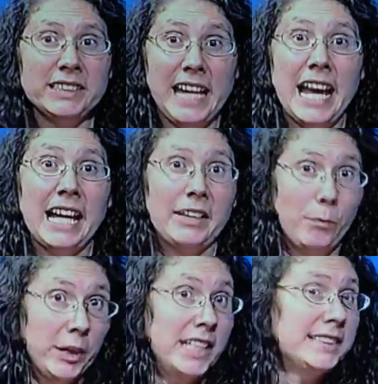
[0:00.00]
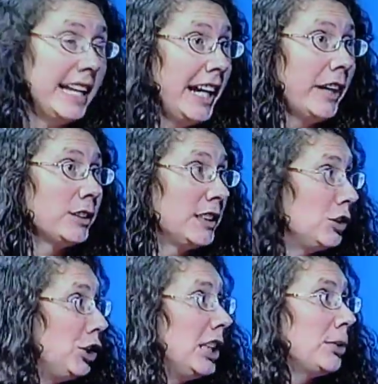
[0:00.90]
had, when this airs, the
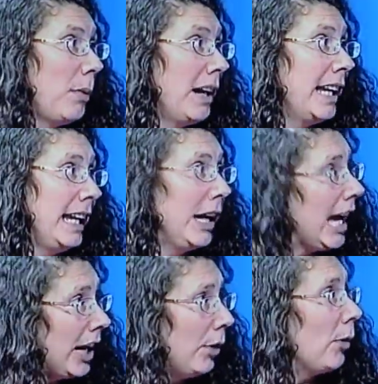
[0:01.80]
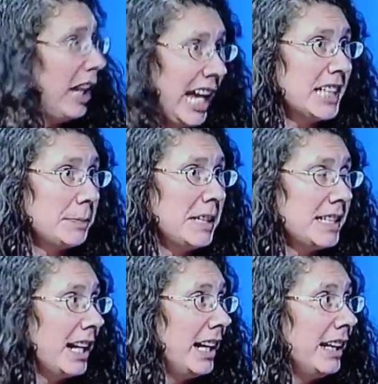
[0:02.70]
G20 has been
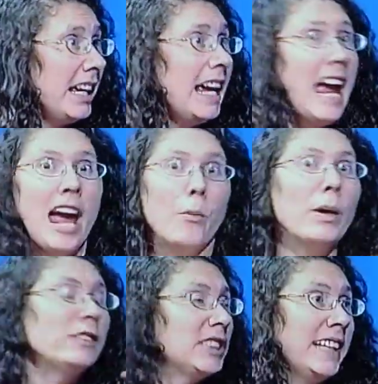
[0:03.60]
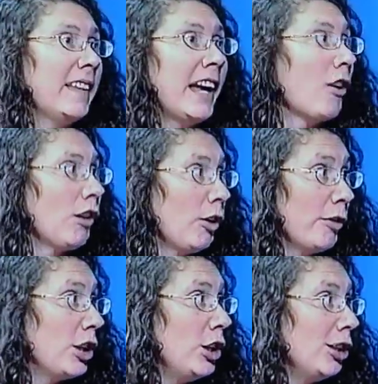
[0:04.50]
done. And we've seen that all
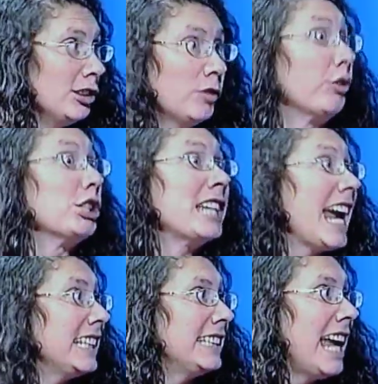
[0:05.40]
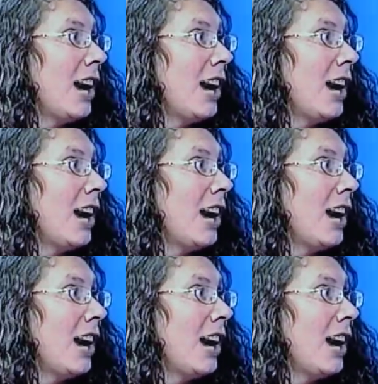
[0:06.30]
over the news for days now.